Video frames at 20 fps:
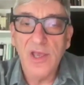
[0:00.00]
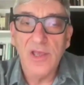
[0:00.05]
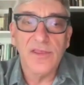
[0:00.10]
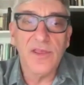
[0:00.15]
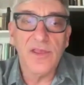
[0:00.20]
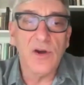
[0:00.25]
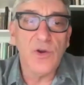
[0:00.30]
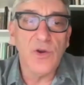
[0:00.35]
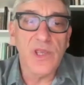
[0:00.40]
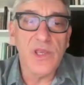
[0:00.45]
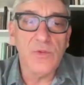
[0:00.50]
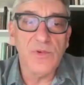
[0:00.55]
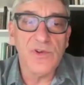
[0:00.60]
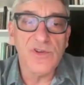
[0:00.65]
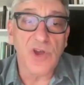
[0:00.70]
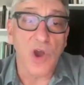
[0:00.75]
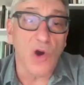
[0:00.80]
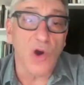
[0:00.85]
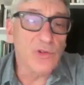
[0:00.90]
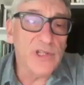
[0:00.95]
though he
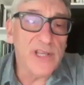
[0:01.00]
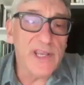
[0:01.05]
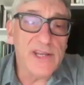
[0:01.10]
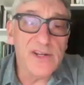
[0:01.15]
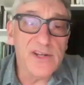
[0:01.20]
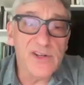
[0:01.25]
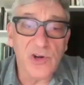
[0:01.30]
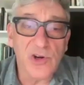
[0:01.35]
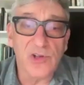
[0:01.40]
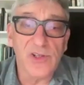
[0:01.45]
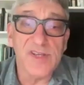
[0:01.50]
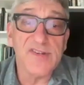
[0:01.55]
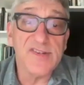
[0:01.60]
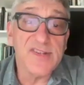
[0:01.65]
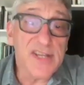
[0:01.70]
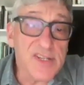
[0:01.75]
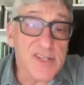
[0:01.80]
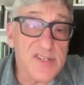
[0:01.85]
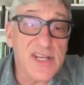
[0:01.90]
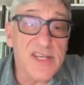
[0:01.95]
was only in his early
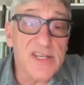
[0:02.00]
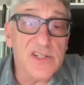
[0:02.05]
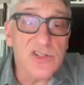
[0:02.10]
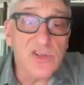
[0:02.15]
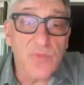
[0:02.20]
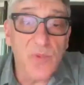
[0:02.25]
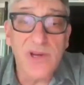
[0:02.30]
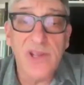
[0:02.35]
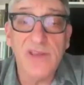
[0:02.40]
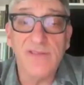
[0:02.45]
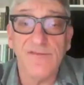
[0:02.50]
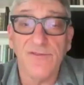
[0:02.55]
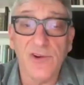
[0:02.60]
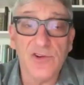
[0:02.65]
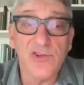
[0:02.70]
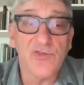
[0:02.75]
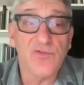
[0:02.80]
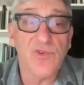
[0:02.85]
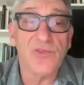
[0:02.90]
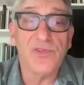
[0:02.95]
60s when he
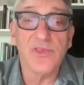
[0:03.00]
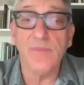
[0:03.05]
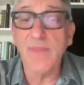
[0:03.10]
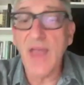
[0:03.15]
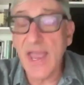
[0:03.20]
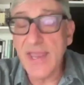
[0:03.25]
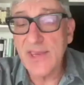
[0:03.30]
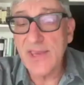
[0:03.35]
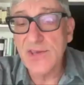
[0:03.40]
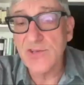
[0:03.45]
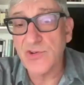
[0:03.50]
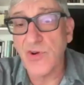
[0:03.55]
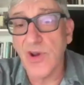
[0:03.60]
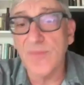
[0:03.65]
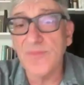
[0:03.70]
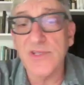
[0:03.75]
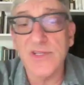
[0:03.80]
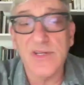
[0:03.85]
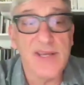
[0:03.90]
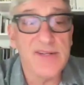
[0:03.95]
first wrote the
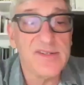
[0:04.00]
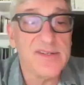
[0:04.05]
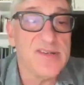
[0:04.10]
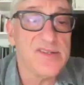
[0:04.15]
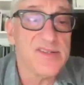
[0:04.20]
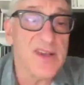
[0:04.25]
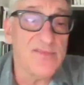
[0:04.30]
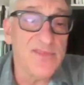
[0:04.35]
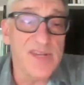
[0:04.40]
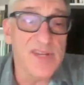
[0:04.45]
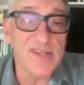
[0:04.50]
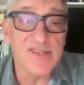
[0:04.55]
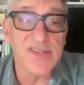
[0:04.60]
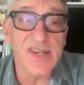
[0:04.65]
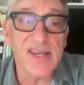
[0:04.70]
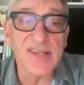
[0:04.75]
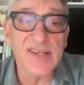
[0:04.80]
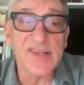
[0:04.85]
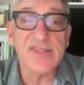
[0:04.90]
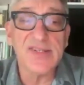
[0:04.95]
manuscript in
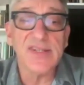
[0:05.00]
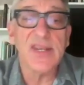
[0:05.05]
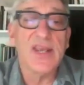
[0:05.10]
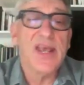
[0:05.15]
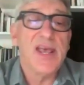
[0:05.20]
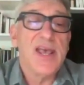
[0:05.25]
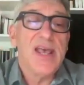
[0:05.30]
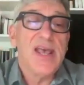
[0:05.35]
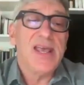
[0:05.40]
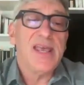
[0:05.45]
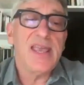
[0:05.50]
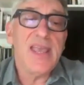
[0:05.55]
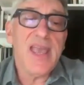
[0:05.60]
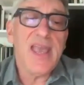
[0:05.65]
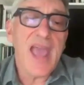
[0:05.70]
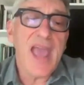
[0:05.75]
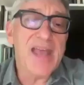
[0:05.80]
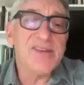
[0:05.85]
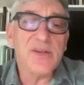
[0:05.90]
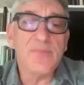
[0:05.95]
1876, he
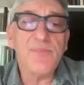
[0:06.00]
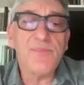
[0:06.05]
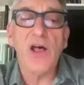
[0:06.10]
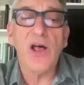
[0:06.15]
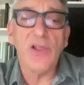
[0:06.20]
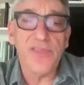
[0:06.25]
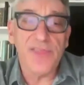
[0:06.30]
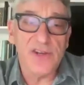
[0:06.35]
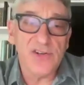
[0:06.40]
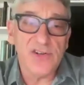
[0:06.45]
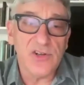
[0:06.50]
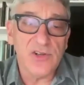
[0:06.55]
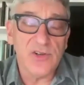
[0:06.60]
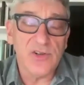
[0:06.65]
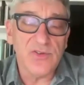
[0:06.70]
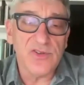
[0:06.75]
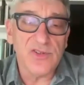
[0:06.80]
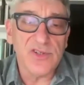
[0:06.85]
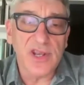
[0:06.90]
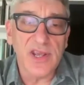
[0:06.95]
had some health
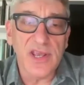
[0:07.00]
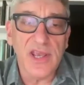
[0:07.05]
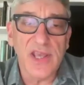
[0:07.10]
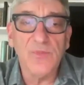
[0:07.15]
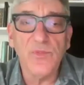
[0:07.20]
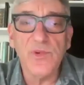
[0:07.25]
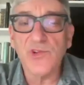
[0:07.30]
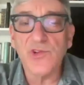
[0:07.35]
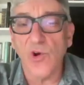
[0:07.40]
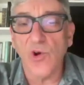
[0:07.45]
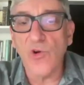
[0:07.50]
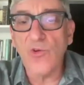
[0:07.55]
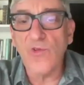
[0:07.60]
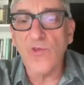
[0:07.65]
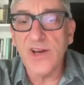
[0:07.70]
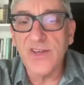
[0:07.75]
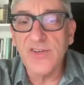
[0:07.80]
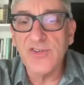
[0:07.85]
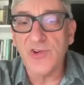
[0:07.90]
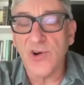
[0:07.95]
issues and was
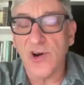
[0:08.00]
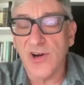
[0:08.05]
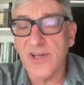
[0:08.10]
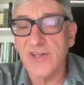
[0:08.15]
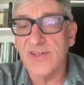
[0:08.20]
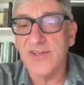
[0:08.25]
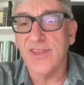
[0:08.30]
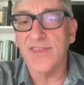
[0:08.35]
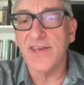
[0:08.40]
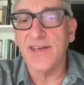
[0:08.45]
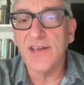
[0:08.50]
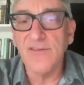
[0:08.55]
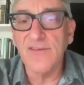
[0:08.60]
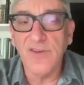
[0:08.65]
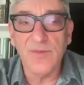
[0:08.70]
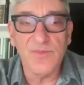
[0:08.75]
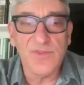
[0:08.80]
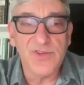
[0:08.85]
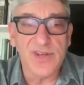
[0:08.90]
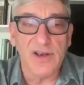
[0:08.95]
already starting to think of
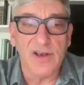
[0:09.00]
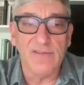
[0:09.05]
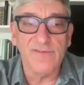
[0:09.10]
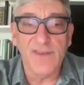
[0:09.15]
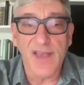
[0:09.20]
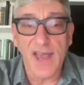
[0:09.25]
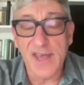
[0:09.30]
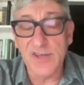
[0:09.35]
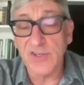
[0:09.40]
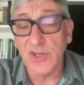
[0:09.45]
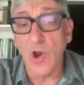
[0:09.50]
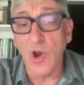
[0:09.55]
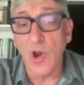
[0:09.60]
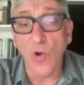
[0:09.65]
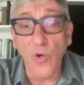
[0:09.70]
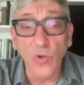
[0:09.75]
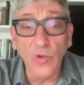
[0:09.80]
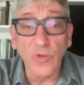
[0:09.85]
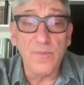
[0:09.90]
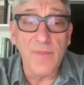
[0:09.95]
himself as an
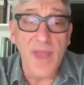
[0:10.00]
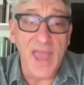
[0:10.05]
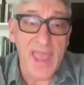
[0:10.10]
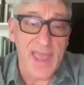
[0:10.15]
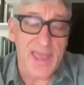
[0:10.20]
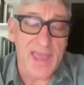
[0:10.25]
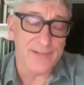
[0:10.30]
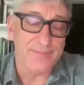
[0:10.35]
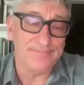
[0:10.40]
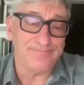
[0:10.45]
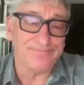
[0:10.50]
old man.